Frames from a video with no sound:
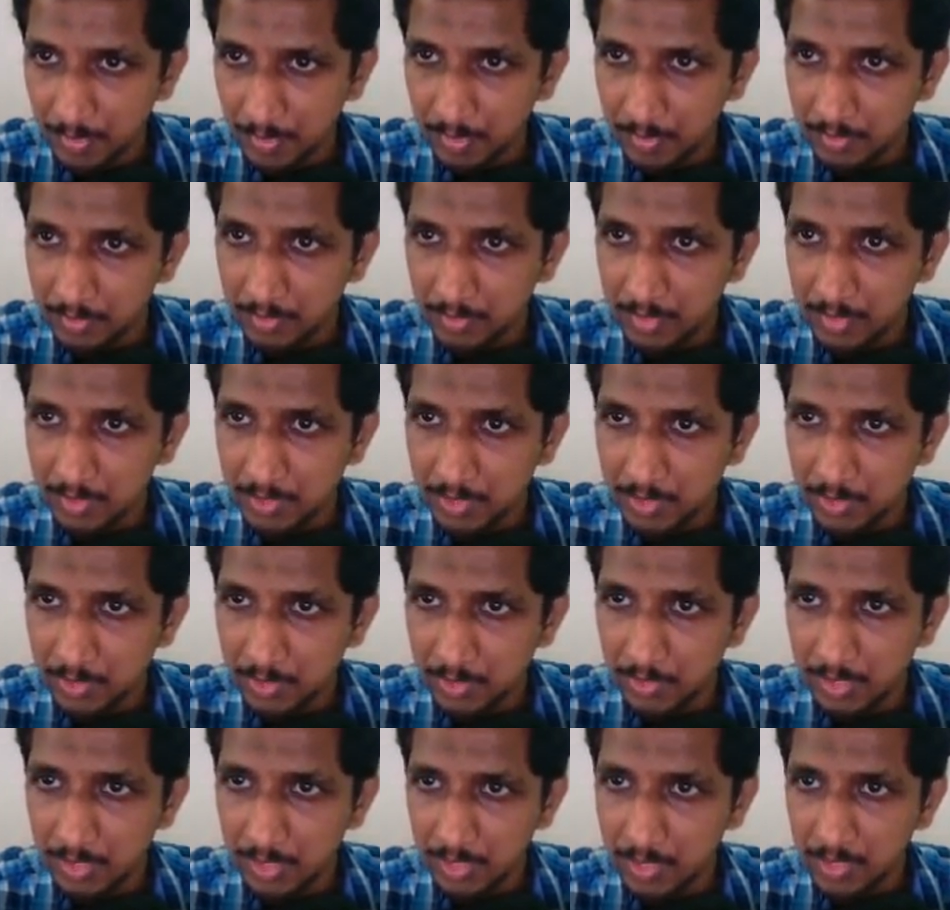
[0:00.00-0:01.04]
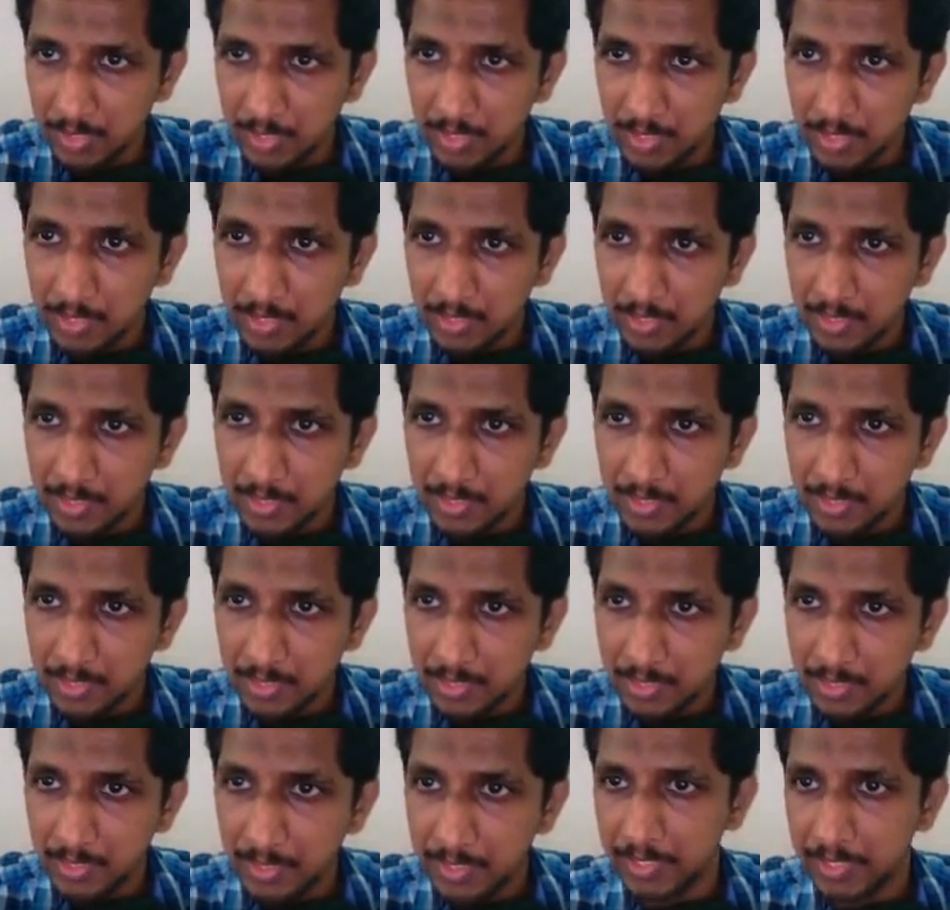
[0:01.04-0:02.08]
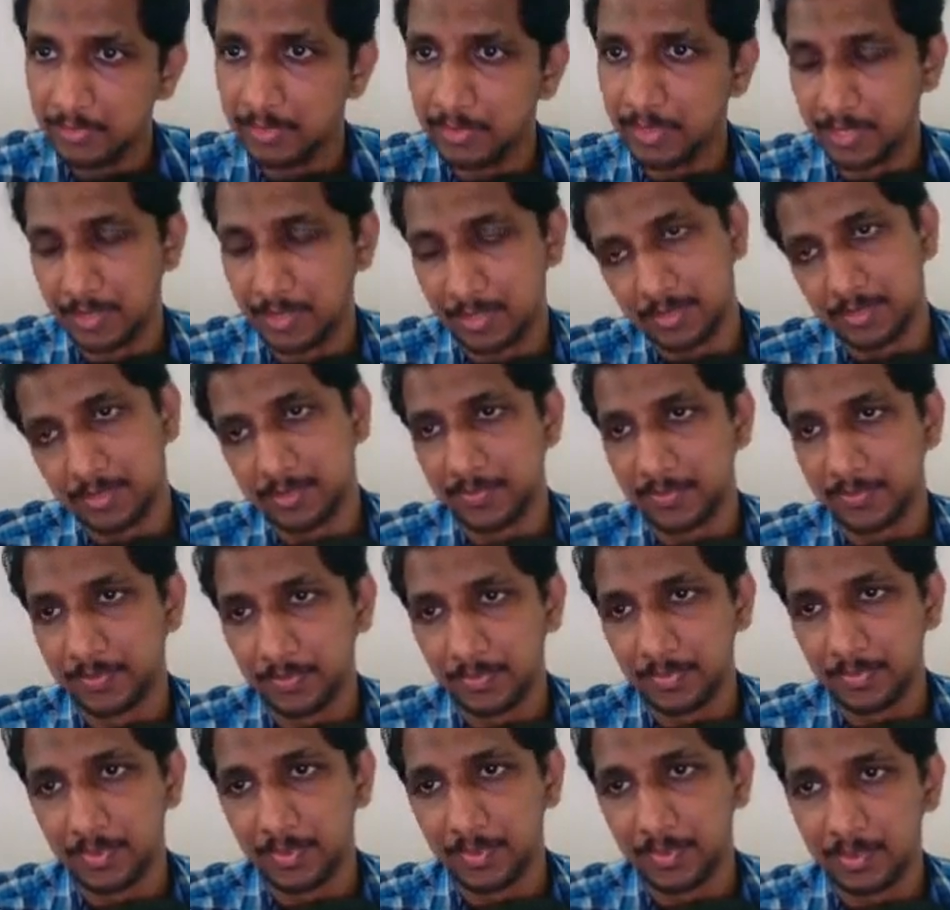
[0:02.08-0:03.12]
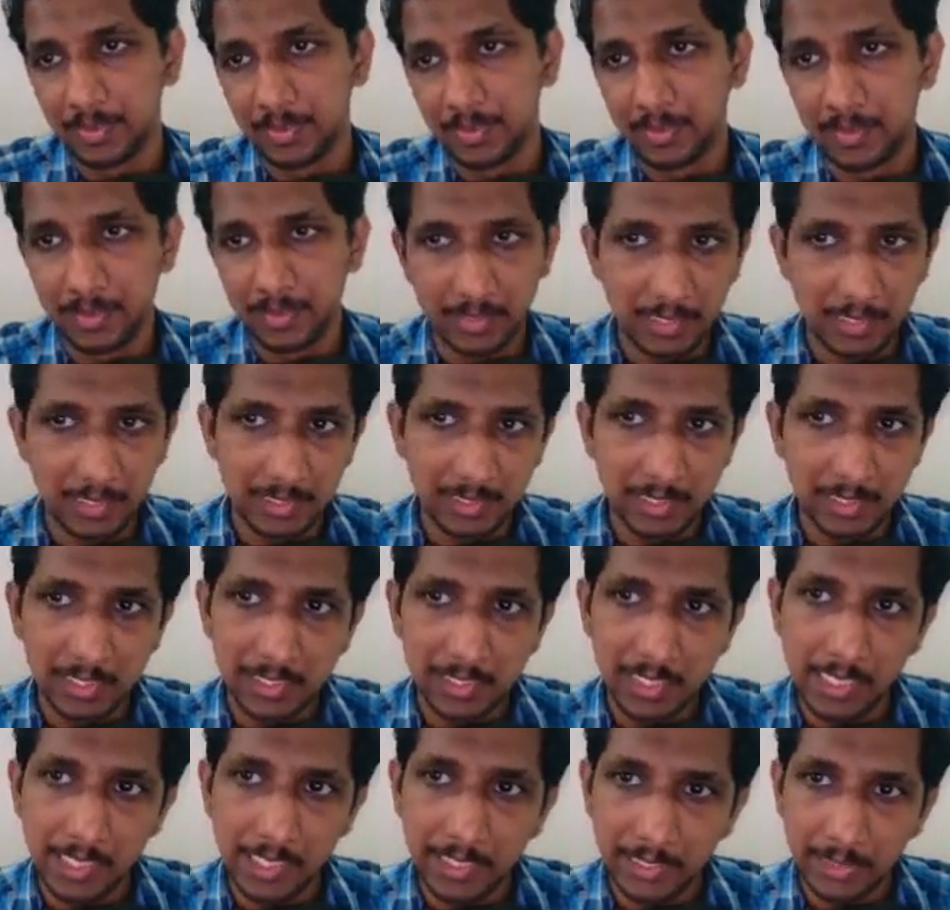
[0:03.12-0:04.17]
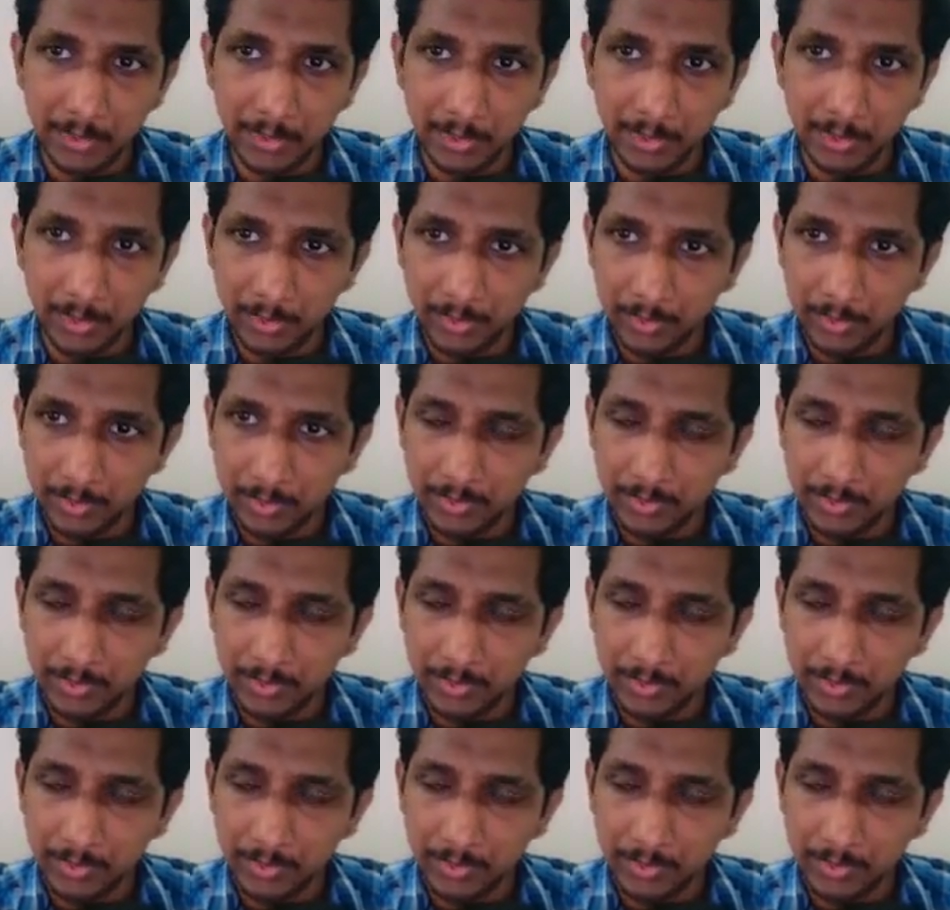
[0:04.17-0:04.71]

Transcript: This is your D1. Is this clear to you?